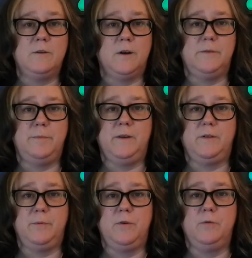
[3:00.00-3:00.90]
Crunchbase
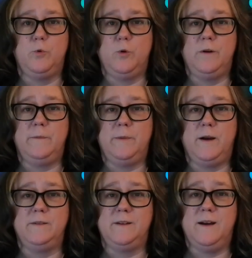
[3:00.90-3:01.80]
report warns
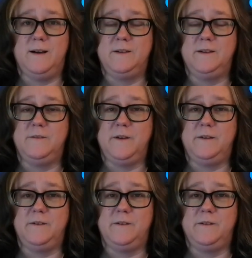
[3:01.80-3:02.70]
about toxic
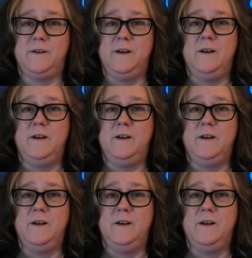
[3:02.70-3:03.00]
investors,